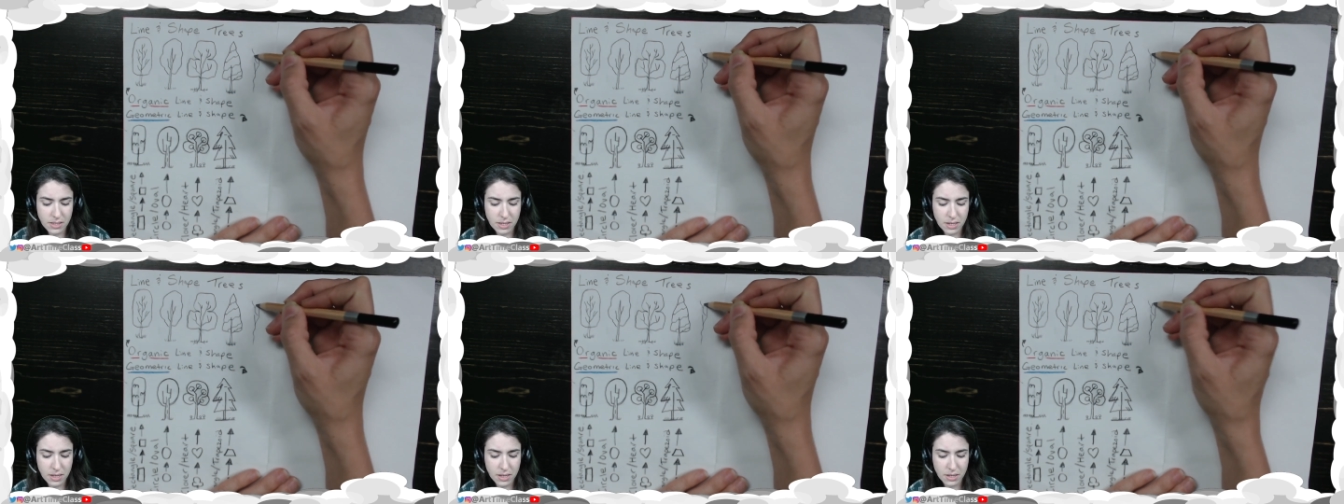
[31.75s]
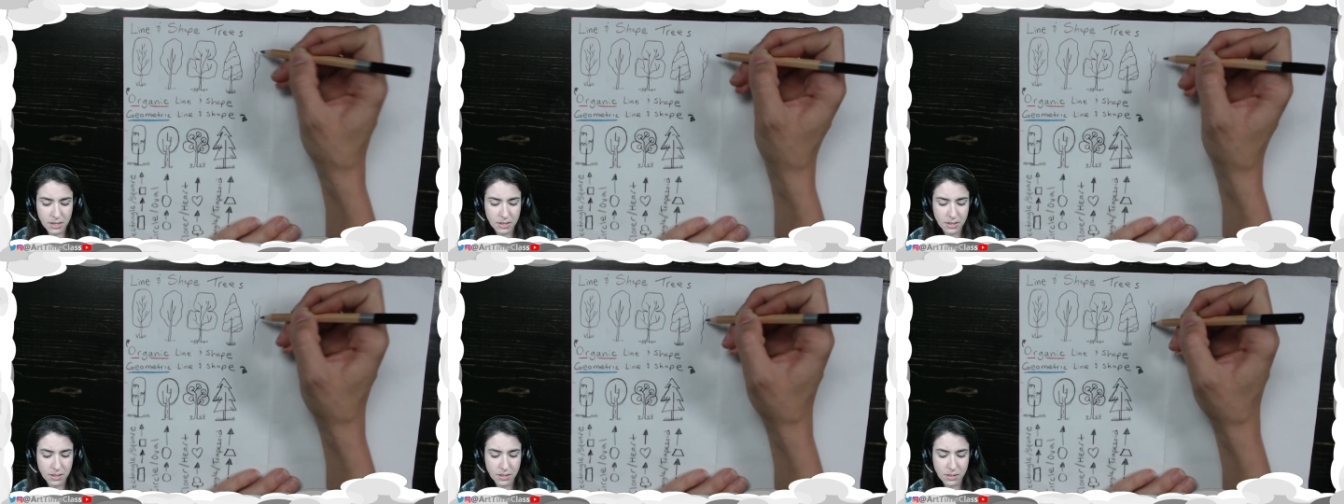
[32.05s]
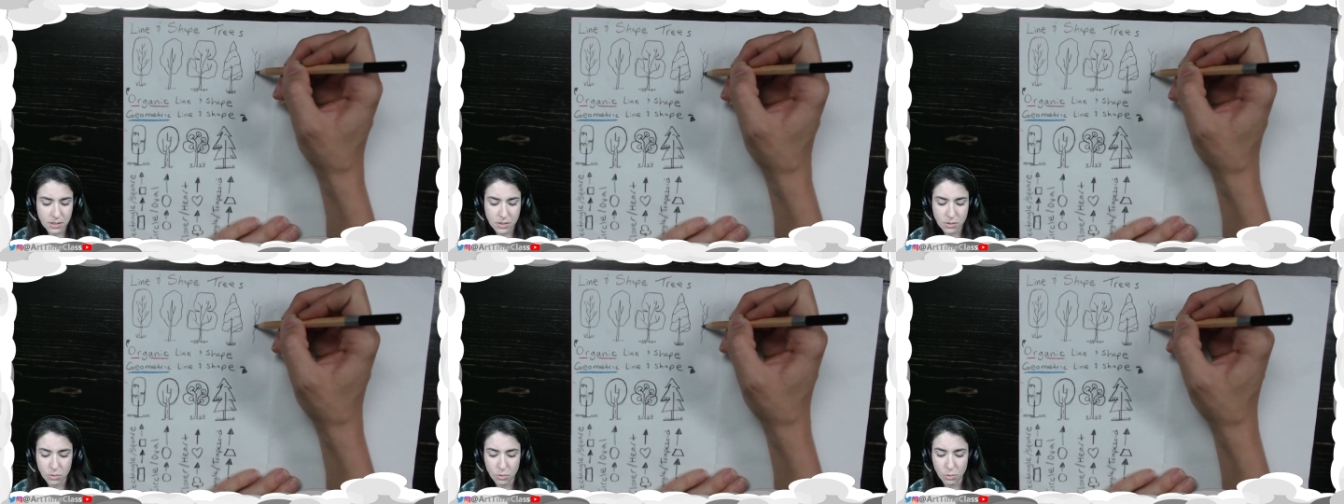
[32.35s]

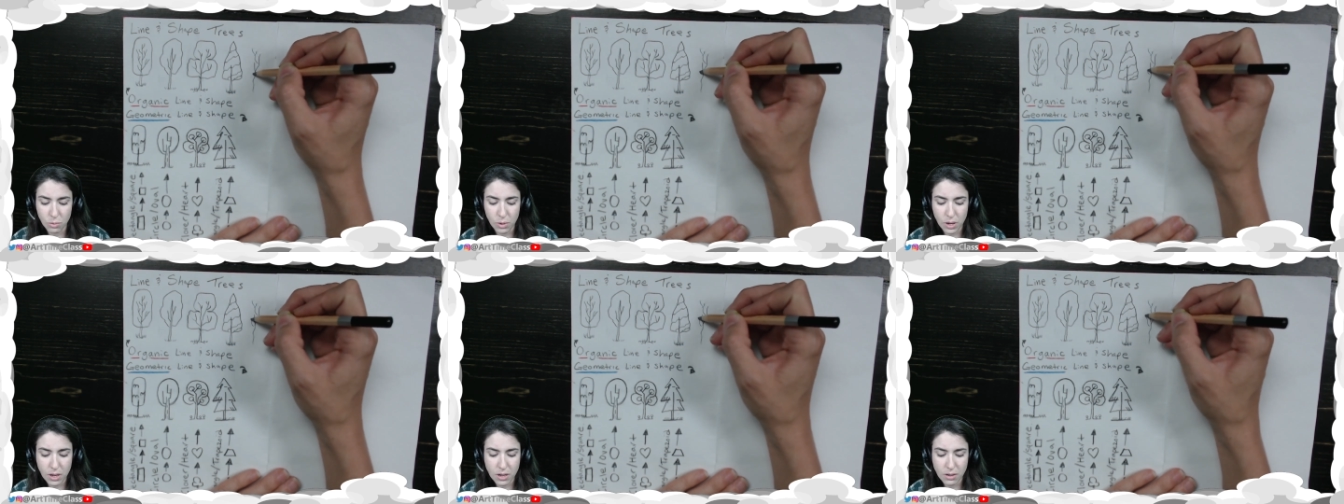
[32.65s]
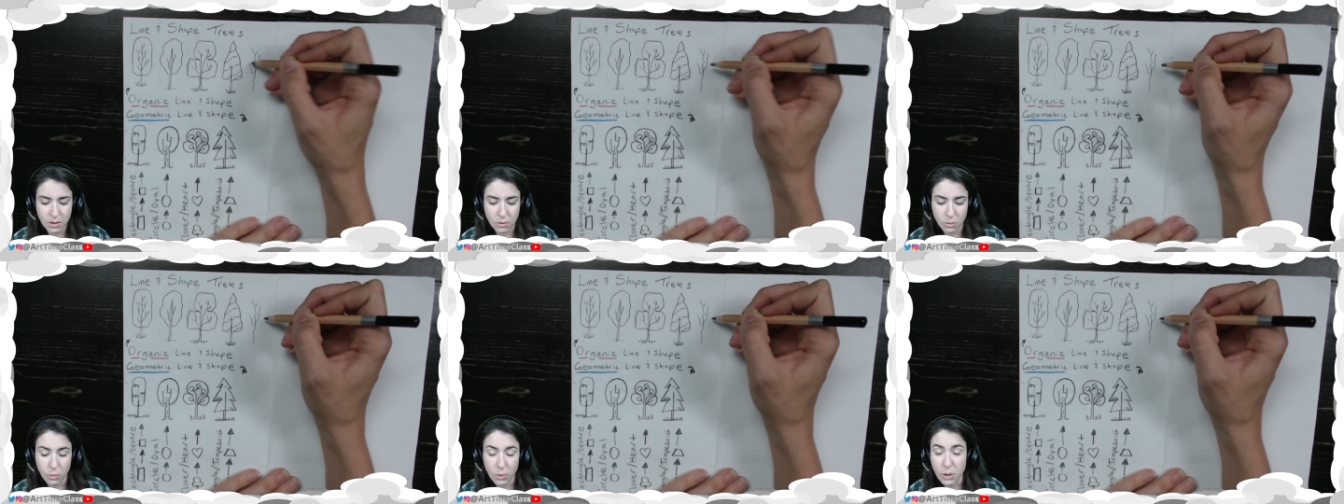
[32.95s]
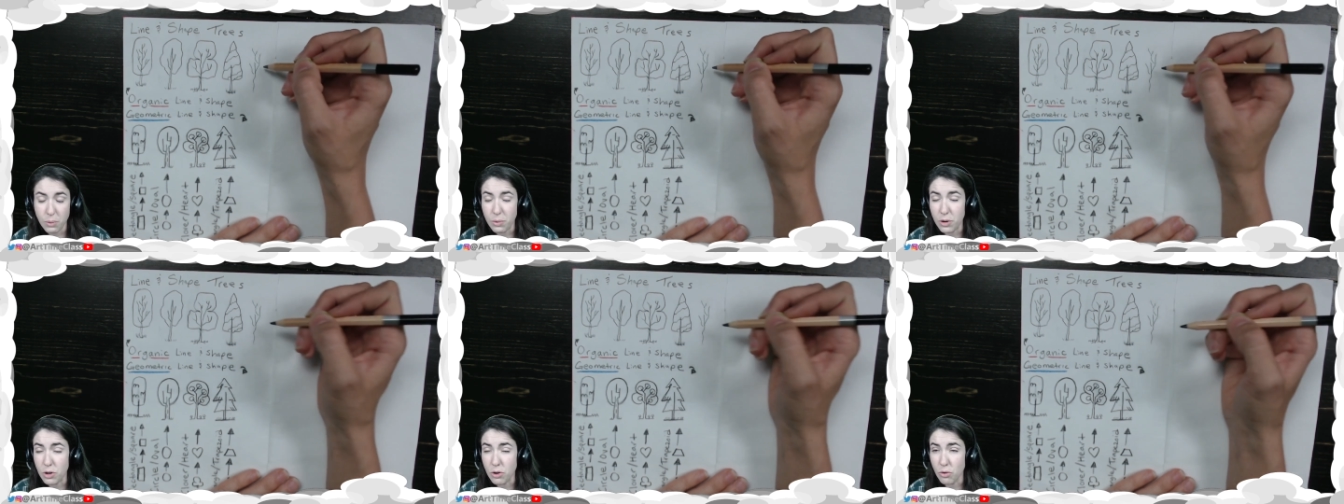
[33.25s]
is what we
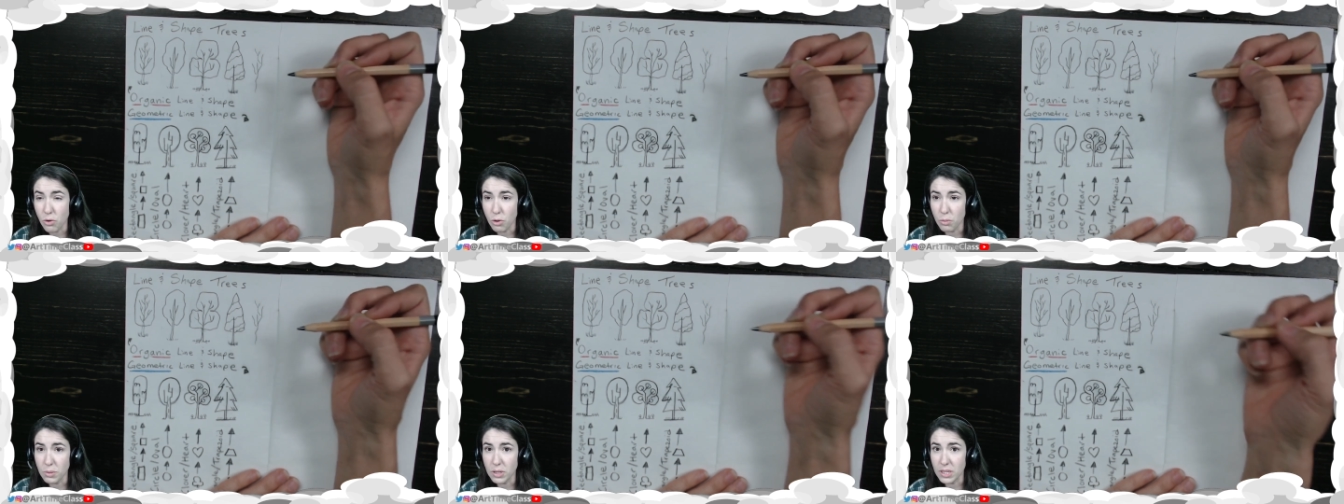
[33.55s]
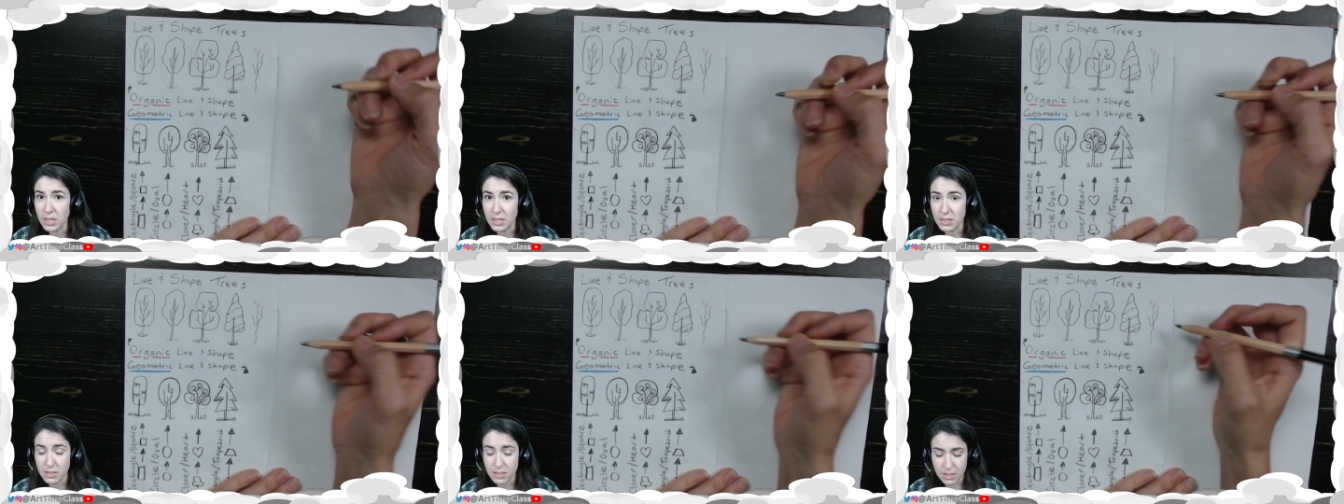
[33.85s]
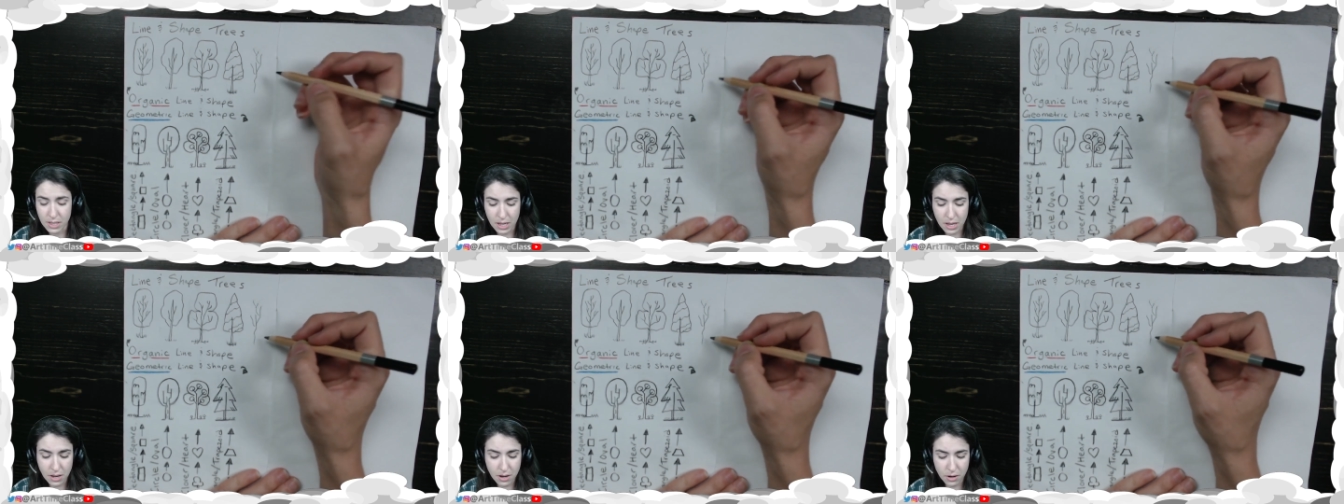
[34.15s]
would normally
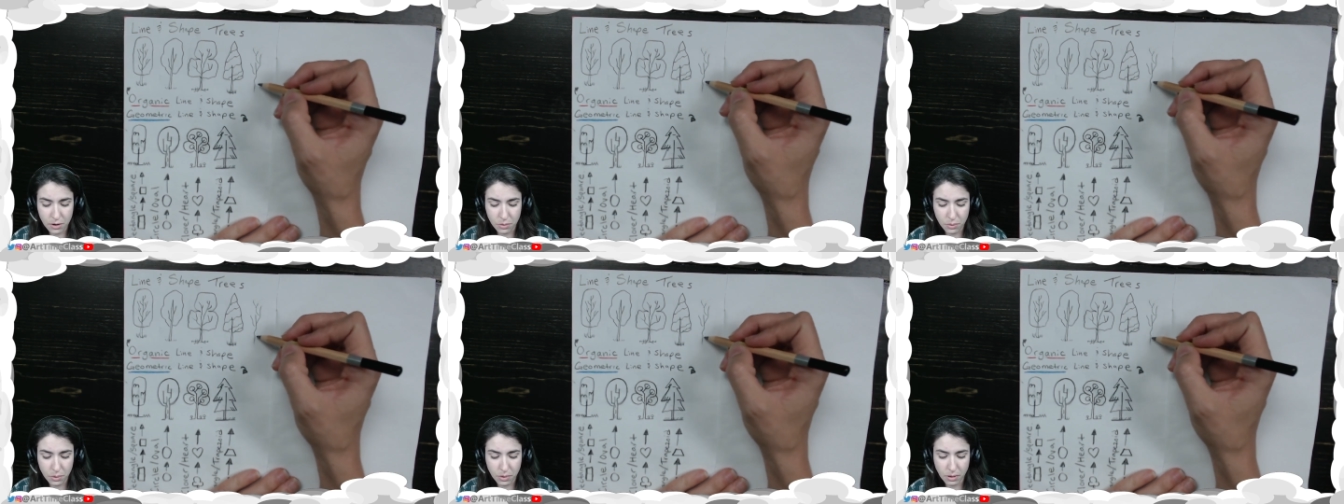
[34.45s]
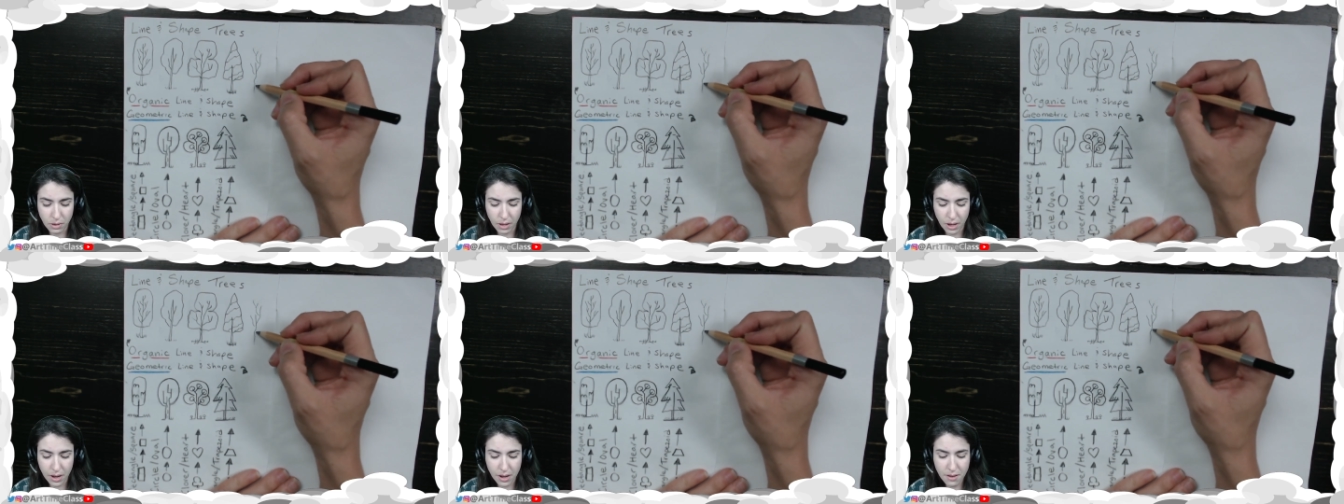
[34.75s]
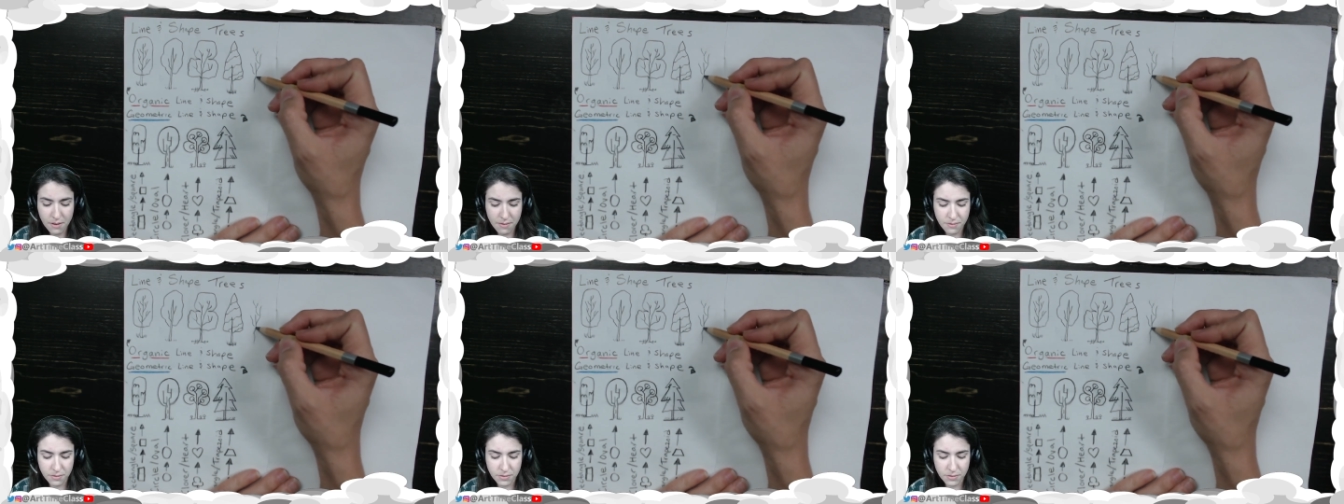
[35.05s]
see in real life.